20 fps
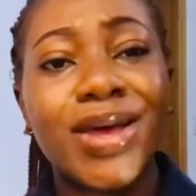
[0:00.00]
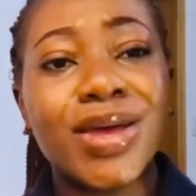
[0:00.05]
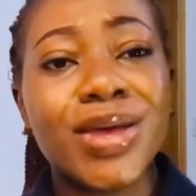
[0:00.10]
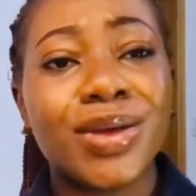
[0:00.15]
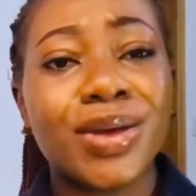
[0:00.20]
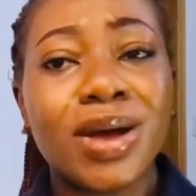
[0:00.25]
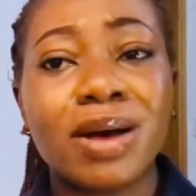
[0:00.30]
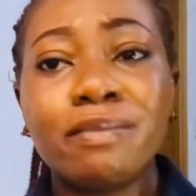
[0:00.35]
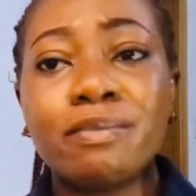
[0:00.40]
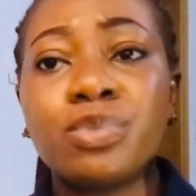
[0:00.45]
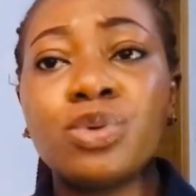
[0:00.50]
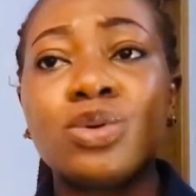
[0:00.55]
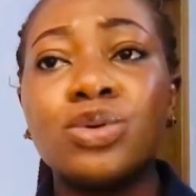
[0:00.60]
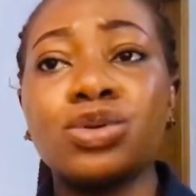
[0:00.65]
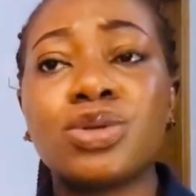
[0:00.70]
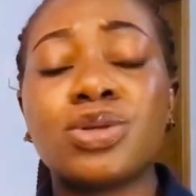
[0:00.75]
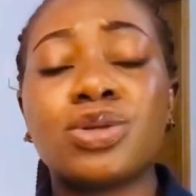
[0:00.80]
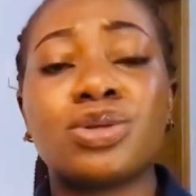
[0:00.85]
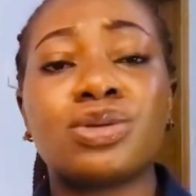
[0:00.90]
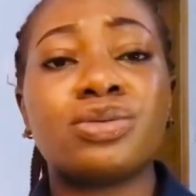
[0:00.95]
You can put
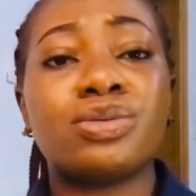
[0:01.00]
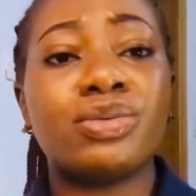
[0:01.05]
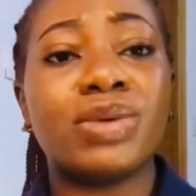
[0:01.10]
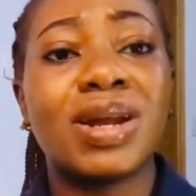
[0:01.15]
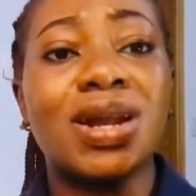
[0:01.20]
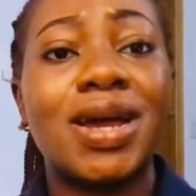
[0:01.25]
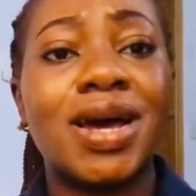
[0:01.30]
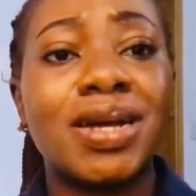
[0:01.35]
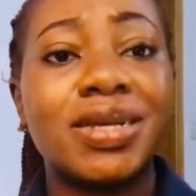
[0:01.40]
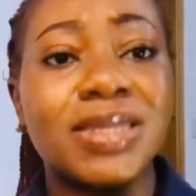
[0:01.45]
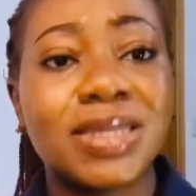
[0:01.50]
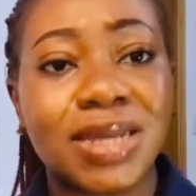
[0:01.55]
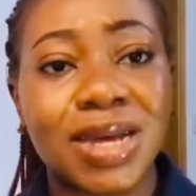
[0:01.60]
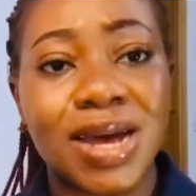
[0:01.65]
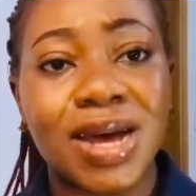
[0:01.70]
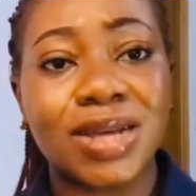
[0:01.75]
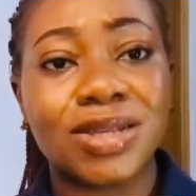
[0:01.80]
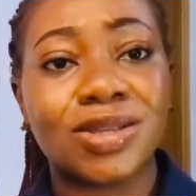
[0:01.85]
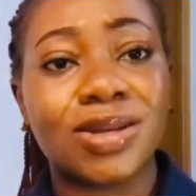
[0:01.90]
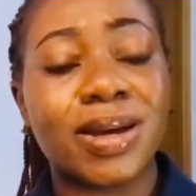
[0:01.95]

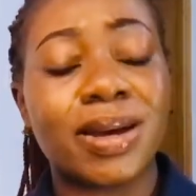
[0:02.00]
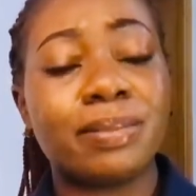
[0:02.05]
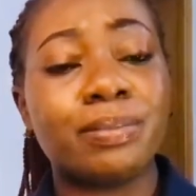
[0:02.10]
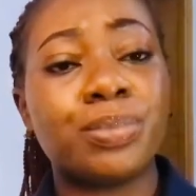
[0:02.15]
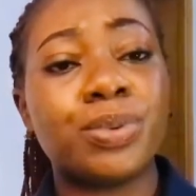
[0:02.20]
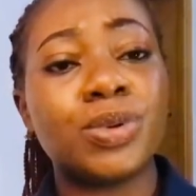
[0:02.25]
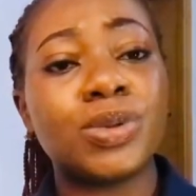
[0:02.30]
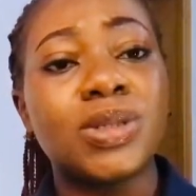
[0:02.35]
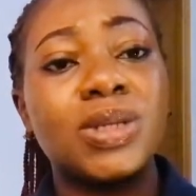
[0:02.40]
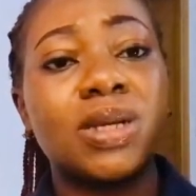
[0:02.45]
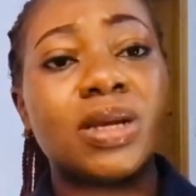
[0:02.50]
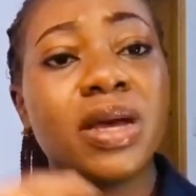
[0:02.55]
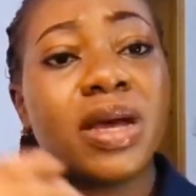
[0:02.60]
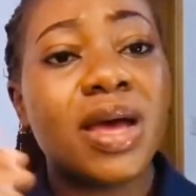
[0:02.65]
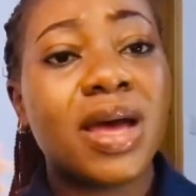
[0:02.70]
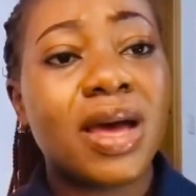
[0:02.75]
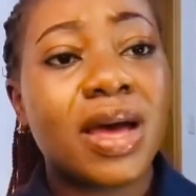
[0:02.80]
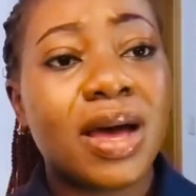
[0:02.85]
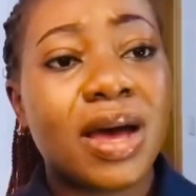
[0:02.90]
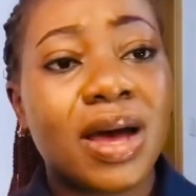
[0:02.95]
relaxers, you can put
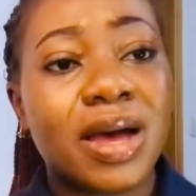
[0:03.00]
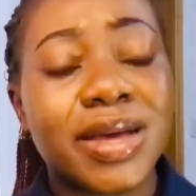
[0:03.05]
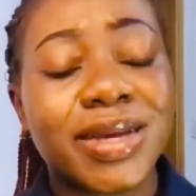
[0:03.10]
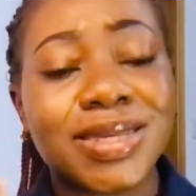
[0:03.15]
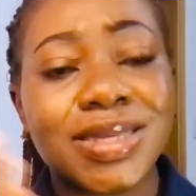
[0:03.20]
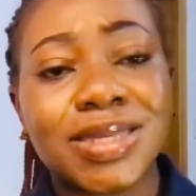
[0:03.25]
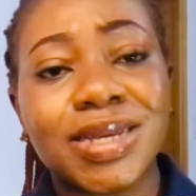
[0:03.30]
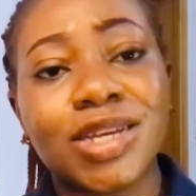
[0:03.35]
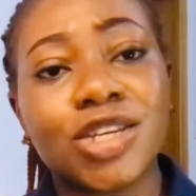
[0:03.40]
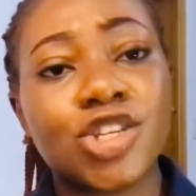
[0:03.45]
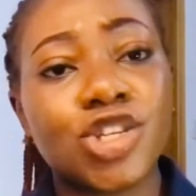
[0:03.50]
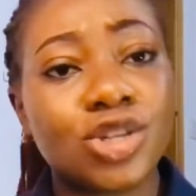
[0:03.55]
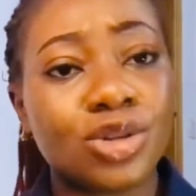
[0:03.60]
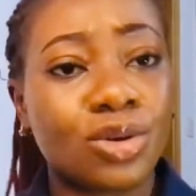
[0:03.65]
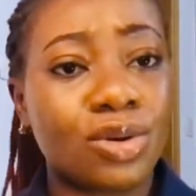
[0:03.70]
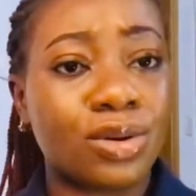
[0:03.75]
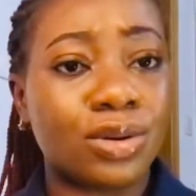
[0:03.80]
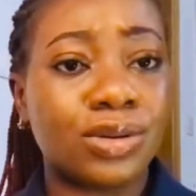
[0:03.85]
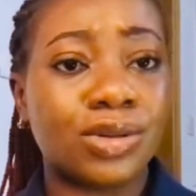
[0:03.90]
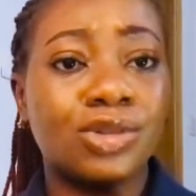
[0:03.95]

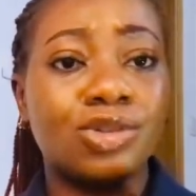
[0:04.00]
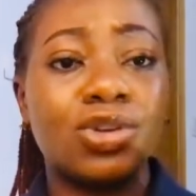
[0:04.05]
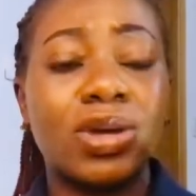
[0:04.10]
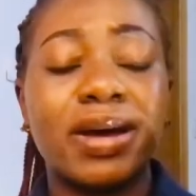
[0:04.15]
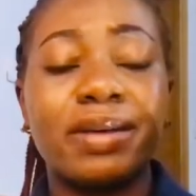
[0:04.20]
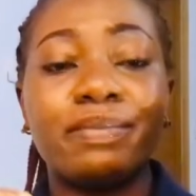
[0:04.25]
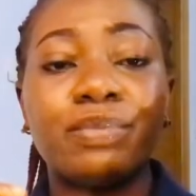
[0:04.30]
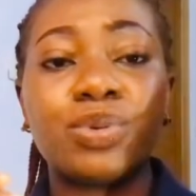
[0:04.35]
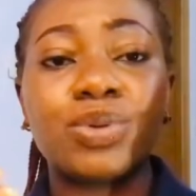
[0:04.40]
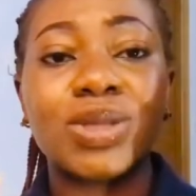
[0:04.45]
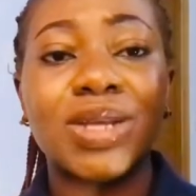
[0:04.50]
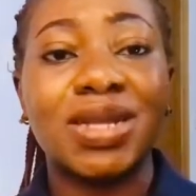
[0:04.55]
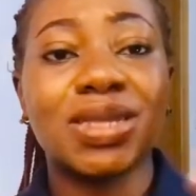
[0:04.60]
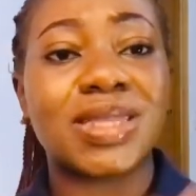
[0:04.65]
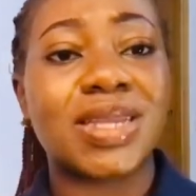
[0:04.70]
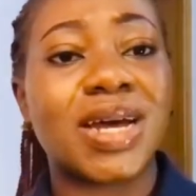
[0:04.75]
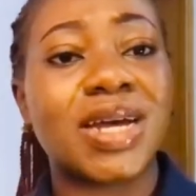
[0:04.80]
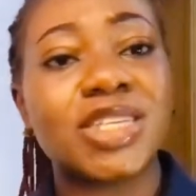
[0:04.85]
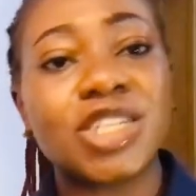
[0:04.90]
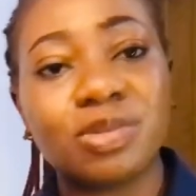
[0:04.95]
extensions, you can put
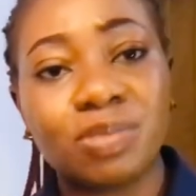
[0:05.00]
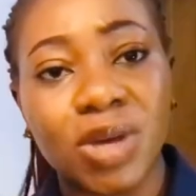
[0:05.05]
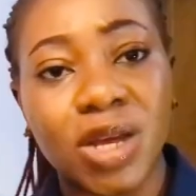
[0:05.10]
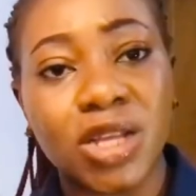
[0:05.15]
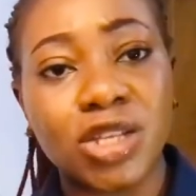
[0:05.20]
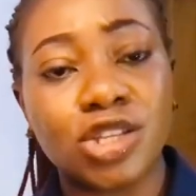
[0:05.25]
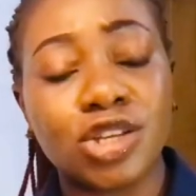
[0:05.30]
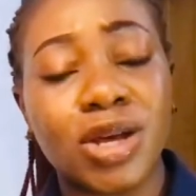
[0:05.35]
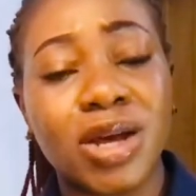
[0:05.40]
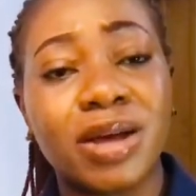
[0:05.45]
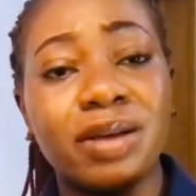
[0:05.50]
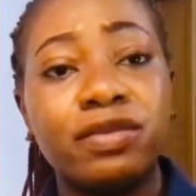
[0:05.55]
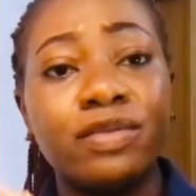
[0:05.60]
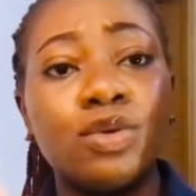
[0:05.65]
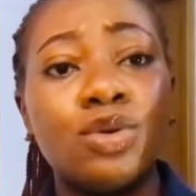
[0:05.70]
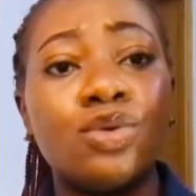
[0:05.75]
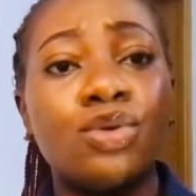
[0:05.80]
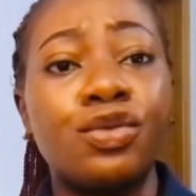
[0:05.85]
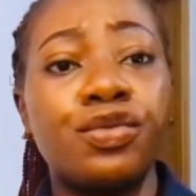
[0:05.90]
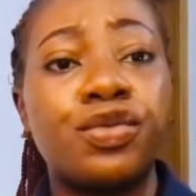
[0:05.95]
attachments, you can
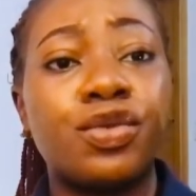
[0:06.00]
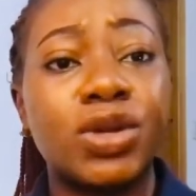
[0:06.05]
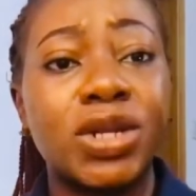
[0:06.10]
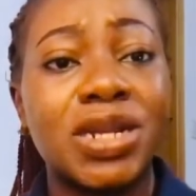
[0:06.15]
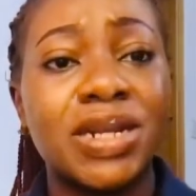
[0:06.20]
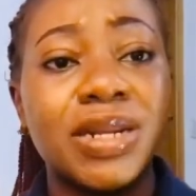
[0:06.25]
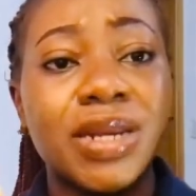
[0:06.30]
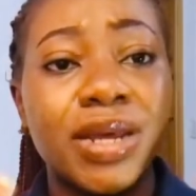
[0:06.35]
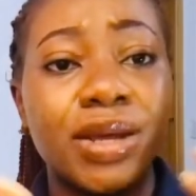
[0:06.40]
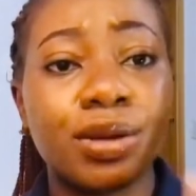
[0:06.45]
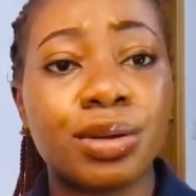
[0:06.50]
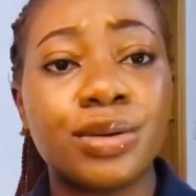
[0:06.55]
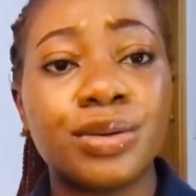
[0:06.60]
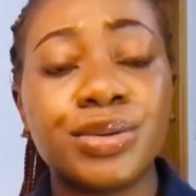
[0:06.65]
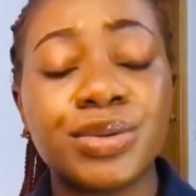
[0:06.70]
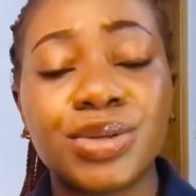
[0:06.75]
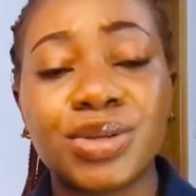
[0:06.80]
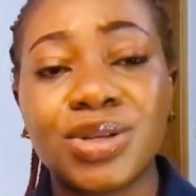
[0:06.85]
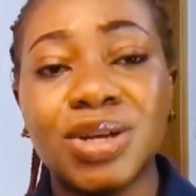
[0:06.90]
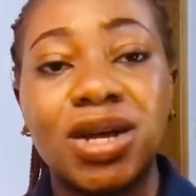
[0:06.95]
even go for the
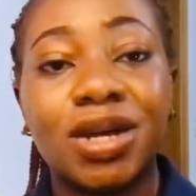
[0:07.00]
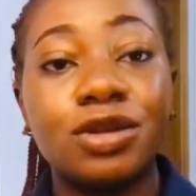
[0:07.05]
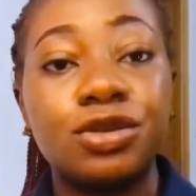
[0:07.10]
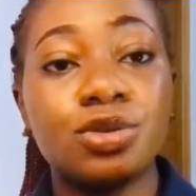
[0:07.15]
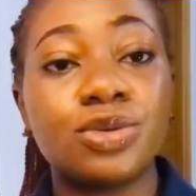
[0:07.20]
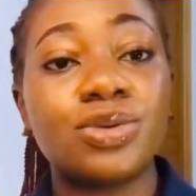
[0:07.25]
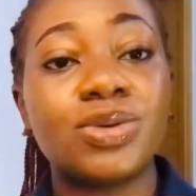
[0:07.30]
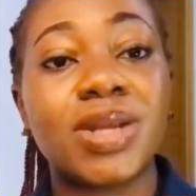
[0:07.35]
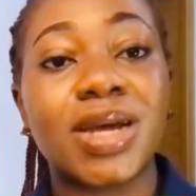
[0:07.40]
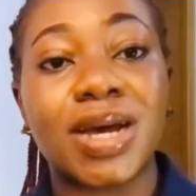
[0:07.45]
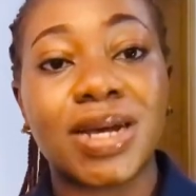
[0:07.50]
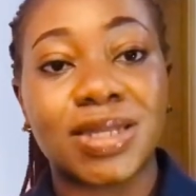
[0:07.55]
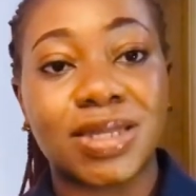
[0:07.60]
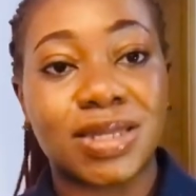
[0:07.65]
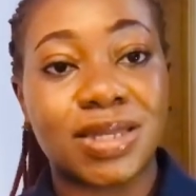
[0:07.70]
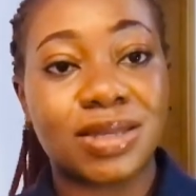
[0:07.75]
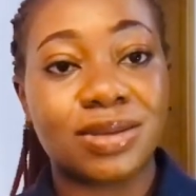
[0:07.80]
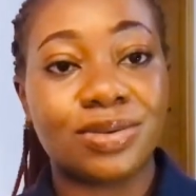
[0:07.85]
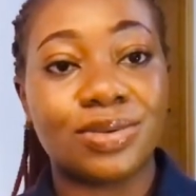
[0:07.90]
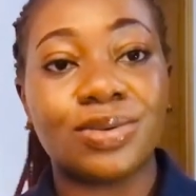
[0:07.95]
nails, you can do that.
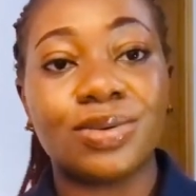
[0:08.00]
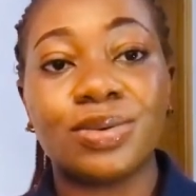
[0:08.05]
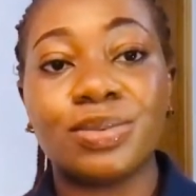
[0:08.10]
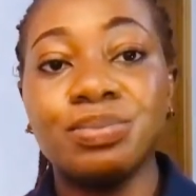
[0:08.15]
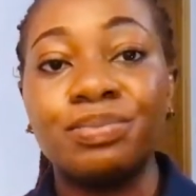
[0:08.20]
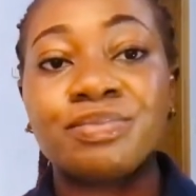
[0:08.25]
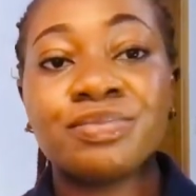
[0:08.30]
So